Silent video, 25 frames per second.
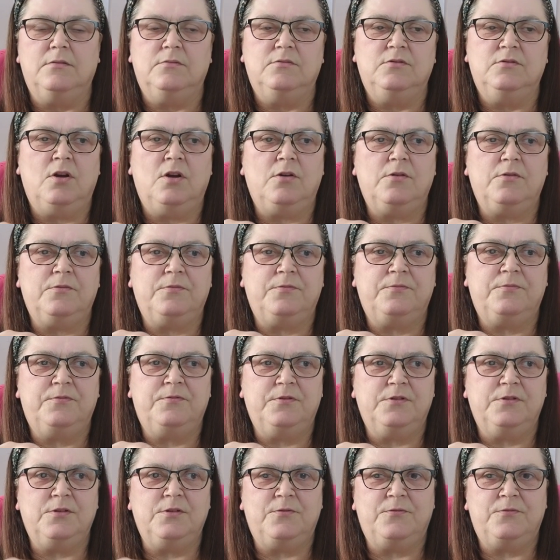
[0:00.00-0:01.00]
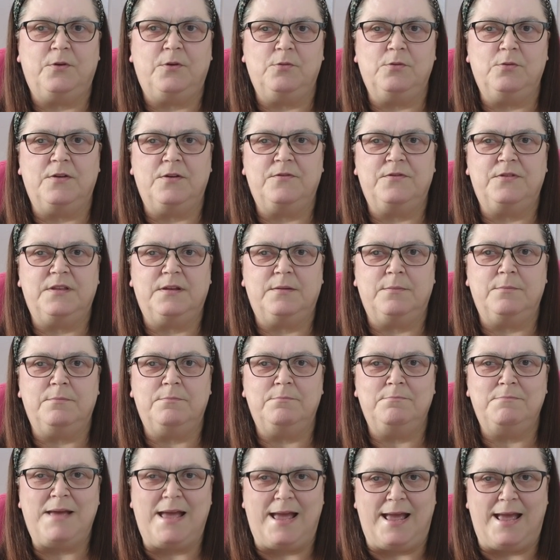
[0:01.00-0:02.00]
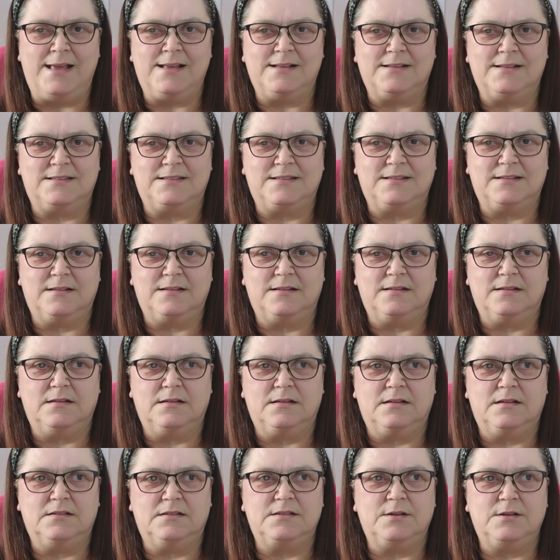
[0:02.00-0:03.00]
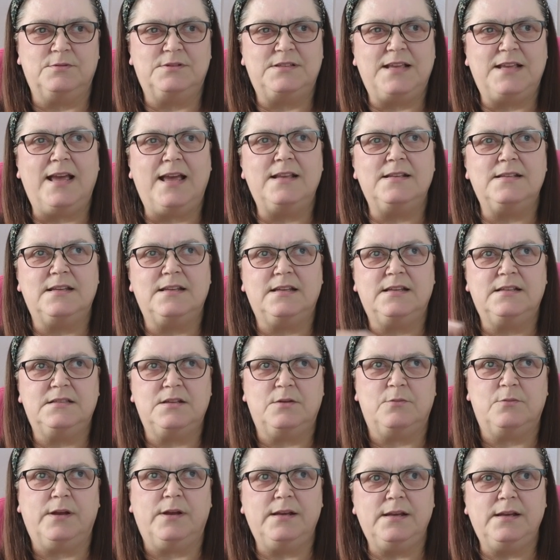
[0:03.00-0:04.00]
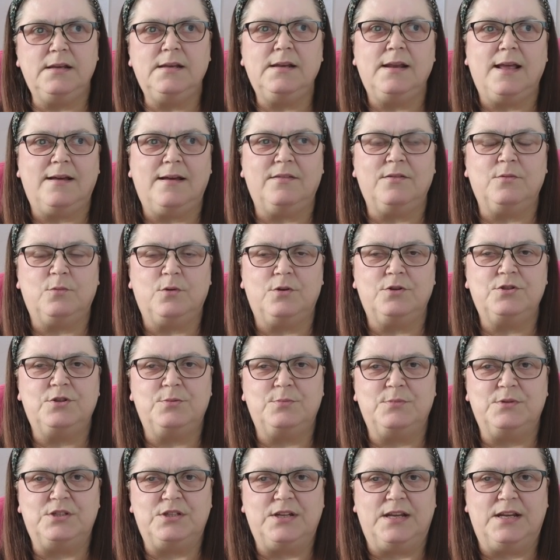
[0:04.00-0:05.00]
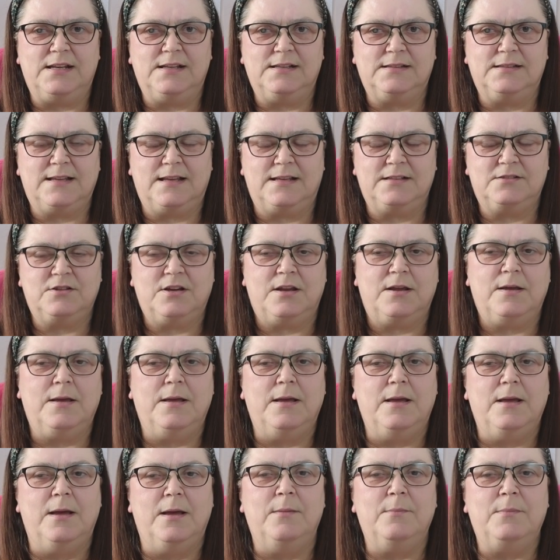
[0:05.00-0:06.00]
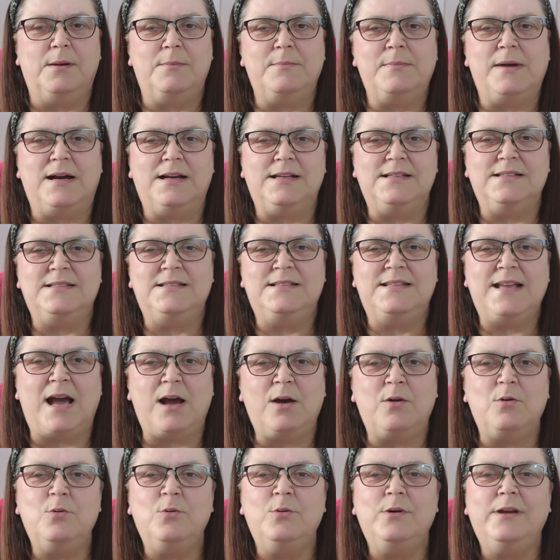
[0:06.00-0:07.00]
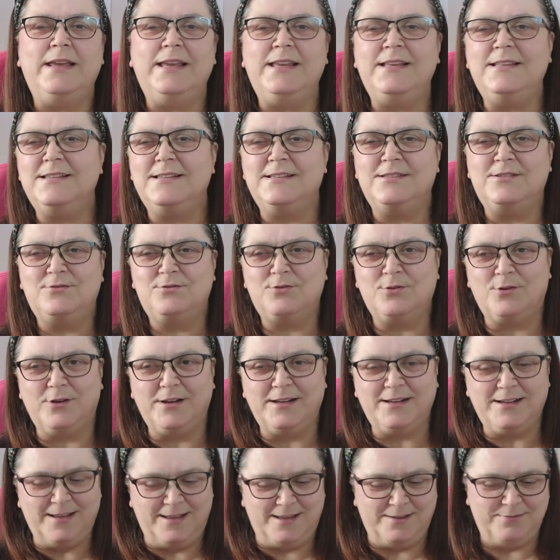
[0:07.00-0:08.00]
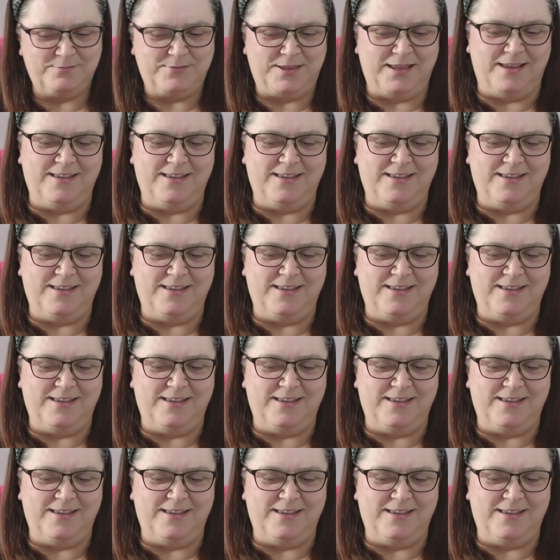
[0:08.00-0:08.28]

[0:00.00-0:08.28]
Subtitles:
Not for the fault of the mat, because it was handy because it went in and out of the washing machine, etc. But my doggy destroyed it.